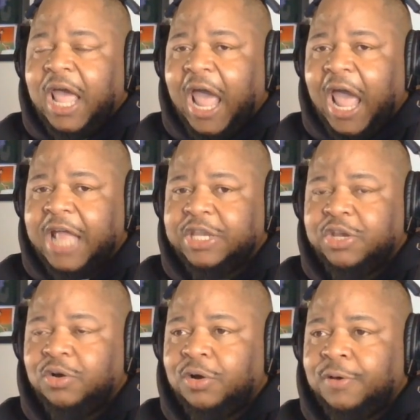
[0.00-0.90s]
and
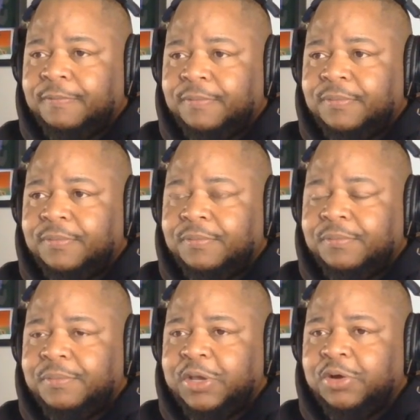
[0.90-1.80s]
you're
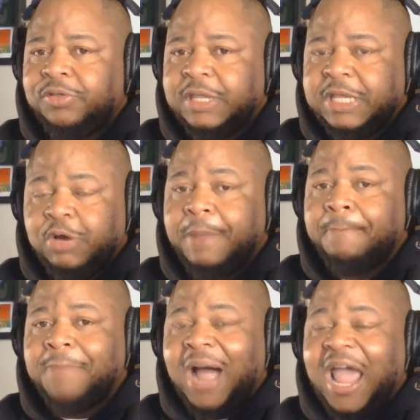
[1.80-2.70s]
in
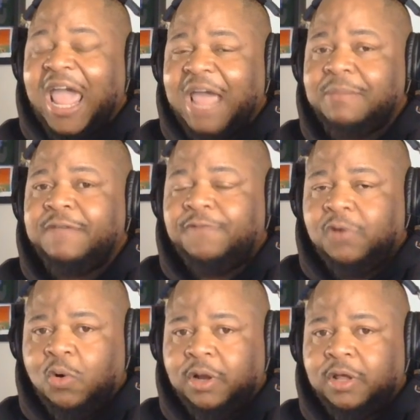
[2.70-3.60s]
Miami,
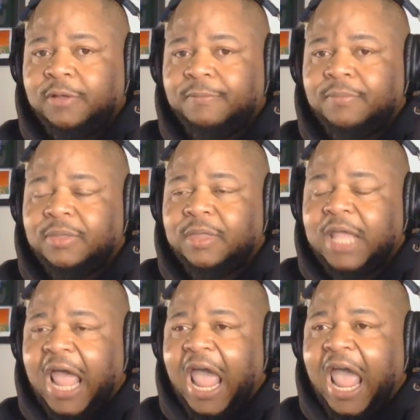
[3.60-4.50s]
Florida,
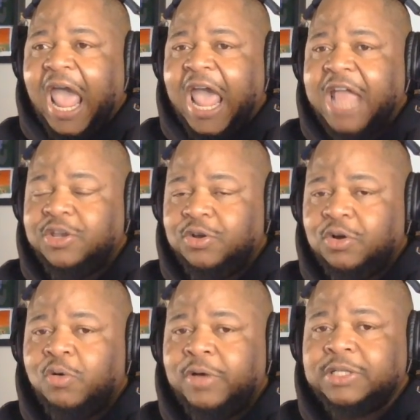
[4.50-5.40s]
and you're
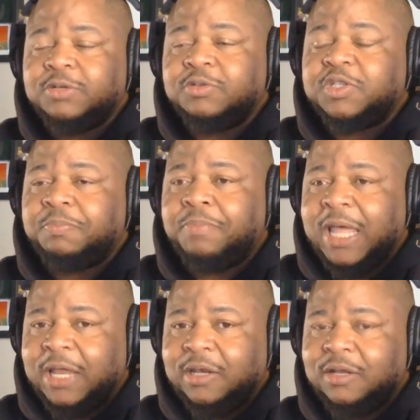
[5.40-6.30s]
going to
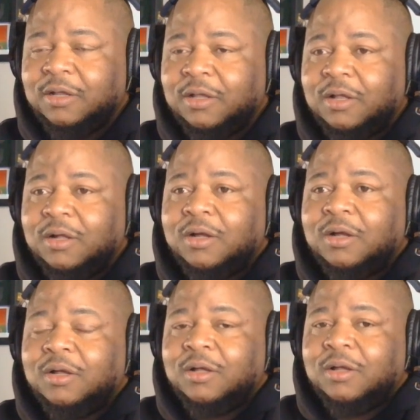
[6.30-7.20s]
spend
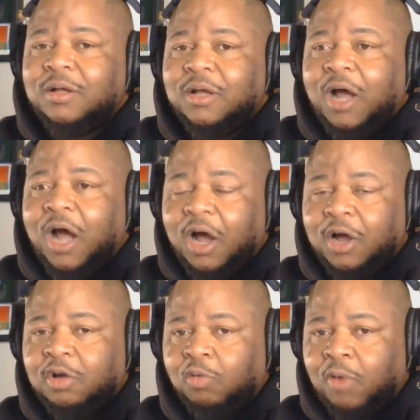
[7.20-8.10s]

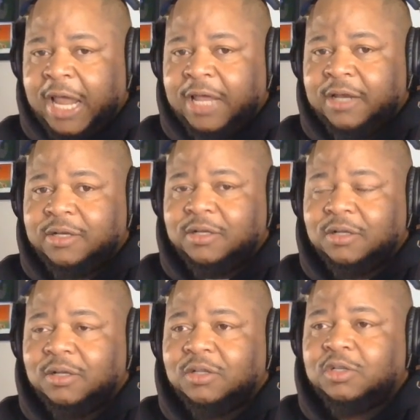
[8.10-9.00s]
$1,000
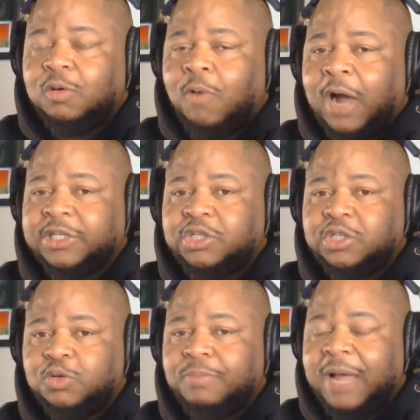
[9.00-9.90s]
to watch
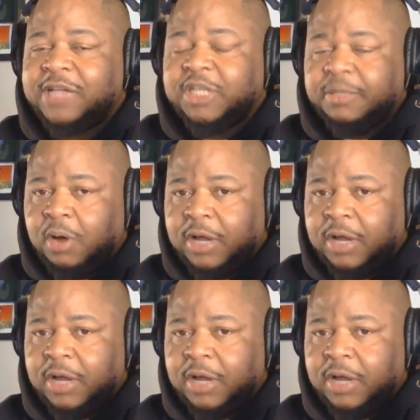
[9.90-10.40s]
2 basketball